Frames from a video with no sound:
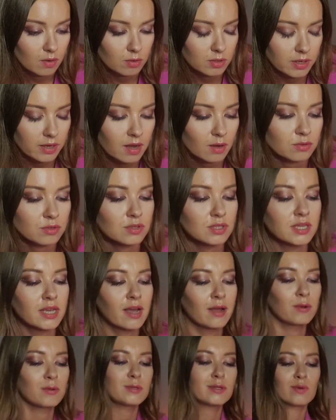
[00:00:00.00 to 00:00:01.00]
Or like how to
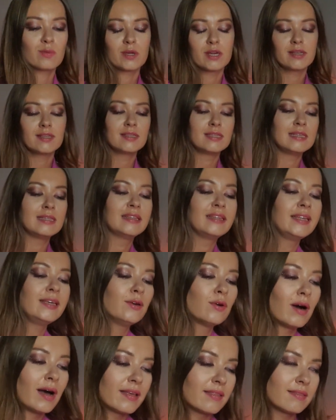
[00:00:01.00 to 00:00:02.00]
say. I also, when I see
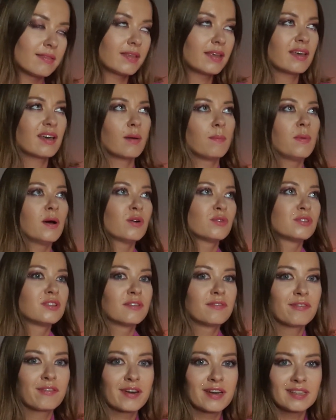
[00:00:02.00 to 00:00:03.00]
Leo, I think about
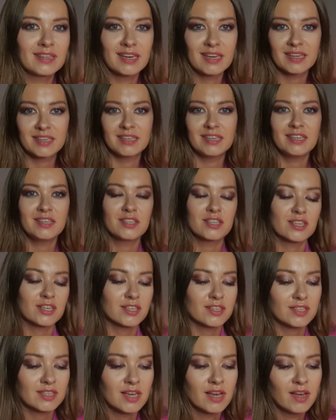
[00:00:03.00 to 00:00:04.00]
Friedrich
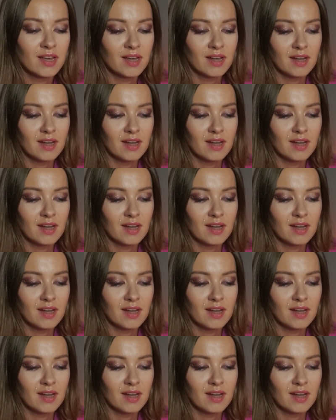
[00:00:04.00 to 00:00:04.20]
Nietzsche's